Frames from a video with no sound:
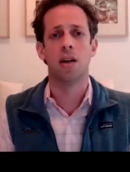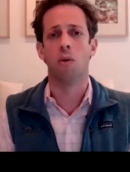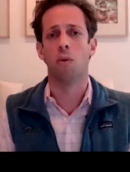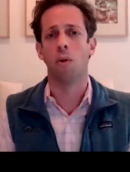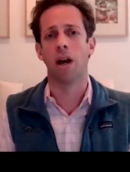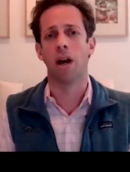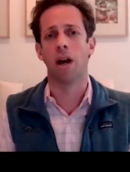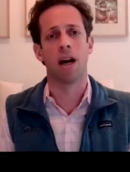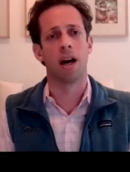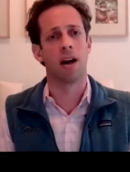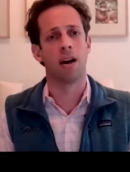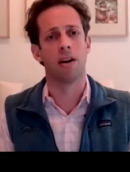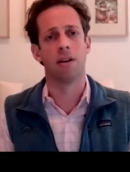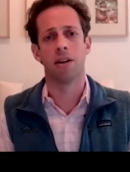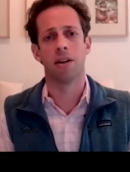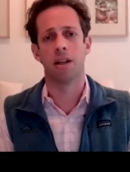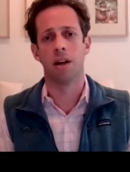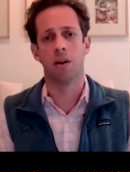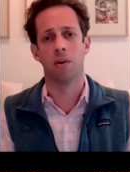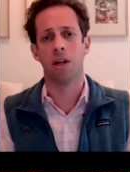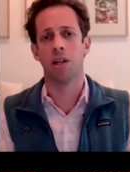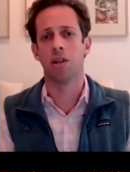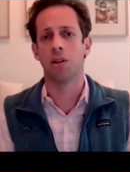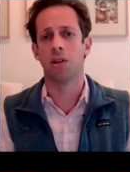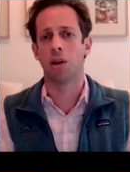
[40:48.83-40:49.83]
where
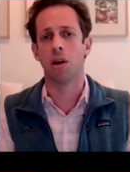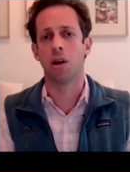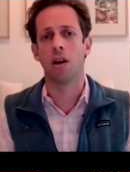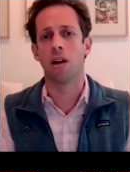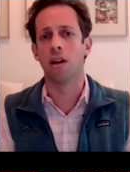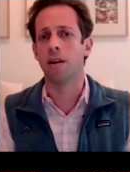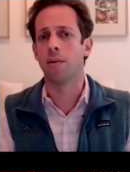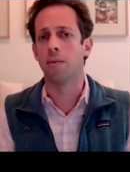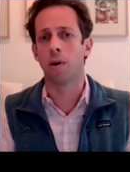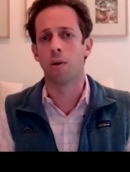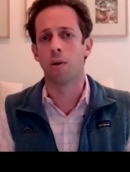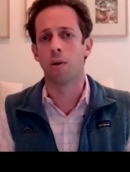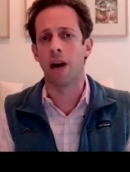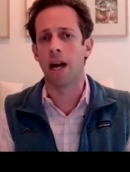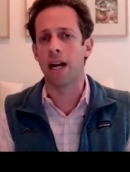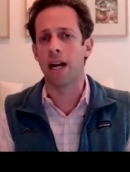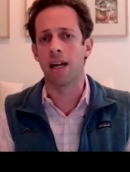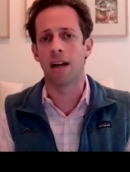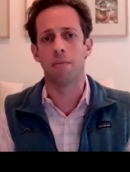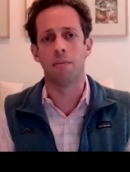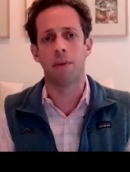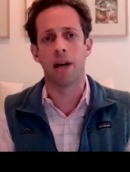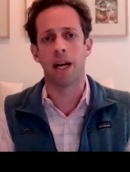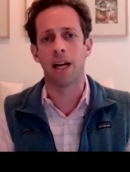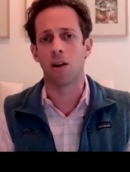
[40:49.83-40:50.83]
internally we're
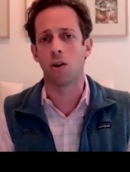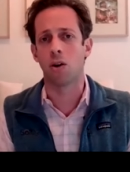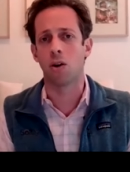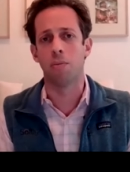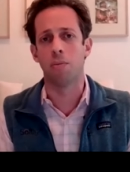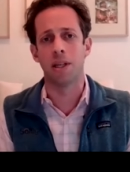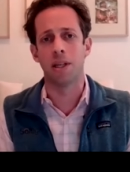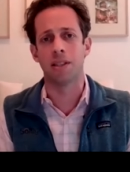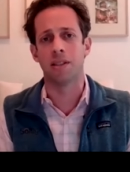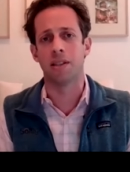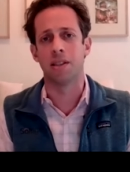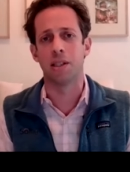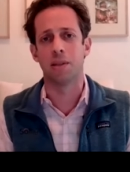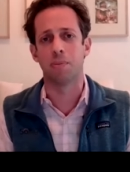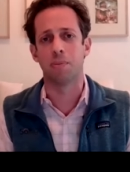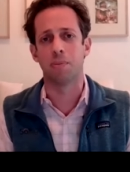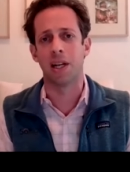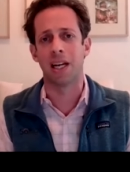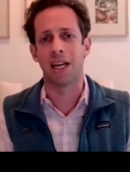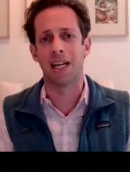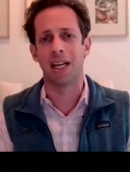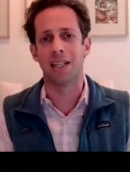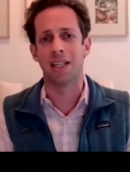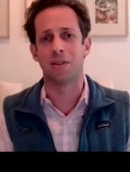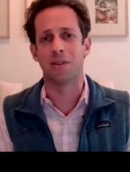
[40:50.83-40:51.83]
writing up micro business
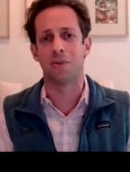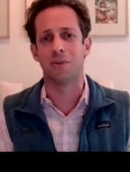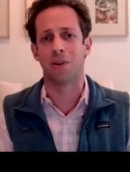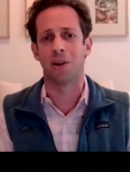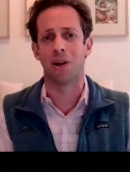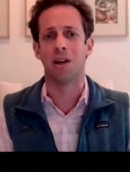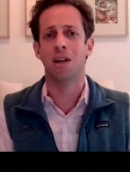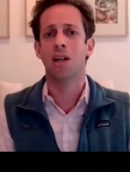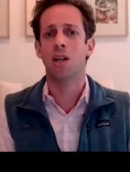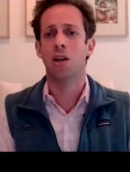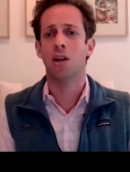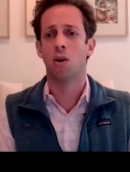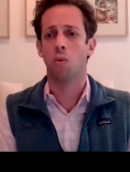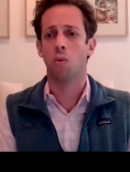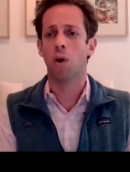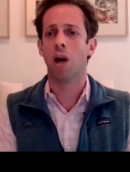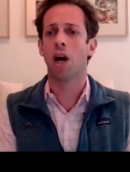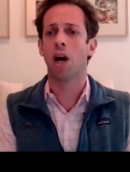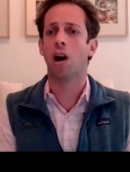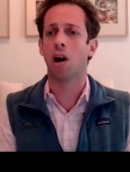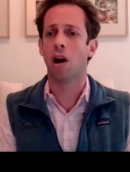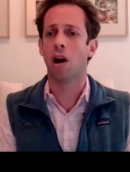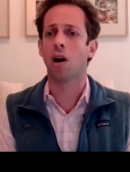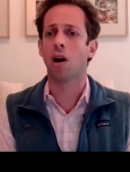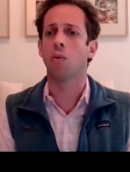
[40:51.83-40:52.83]
plans for
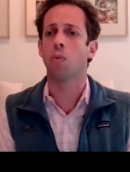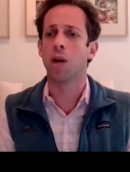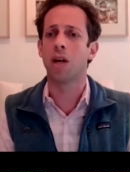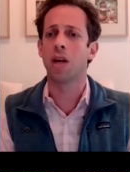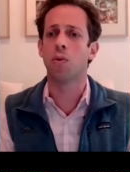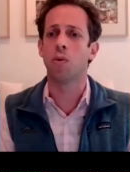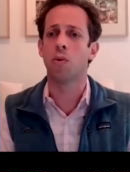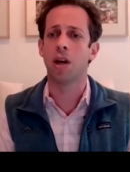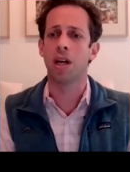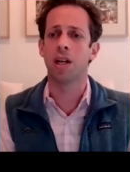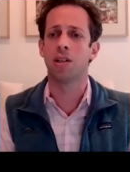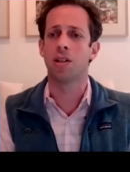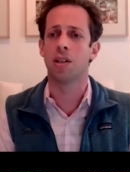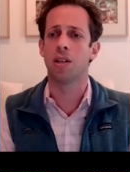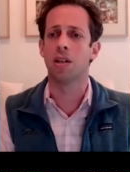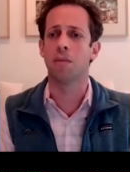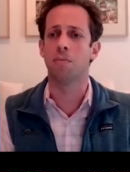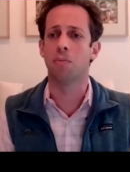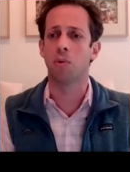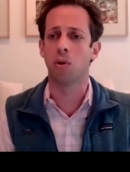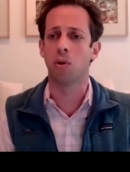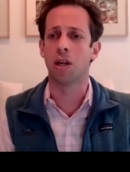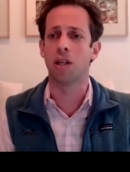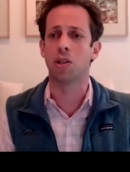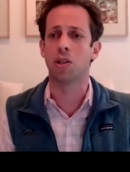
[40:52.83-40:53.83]
where are we going to
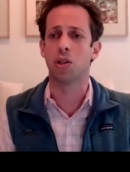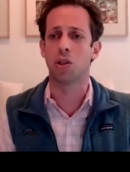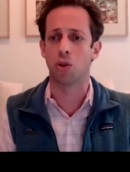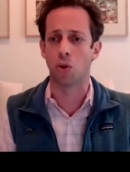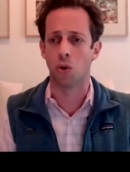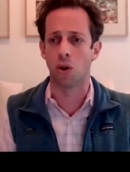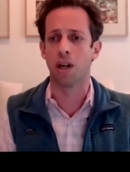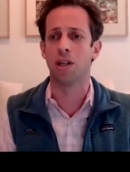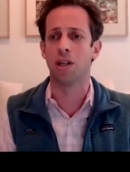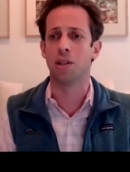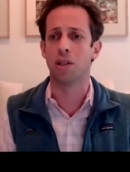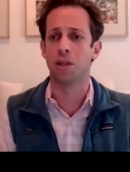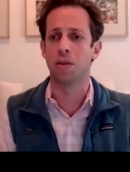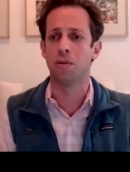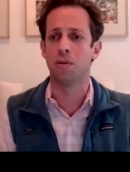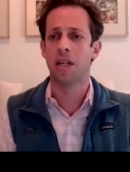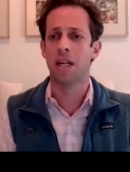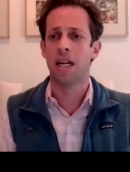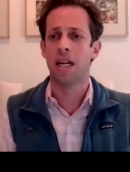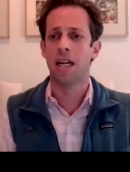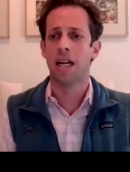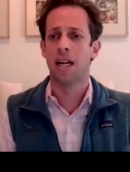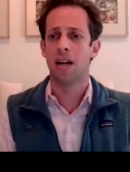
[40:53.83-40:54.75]
deploy storage.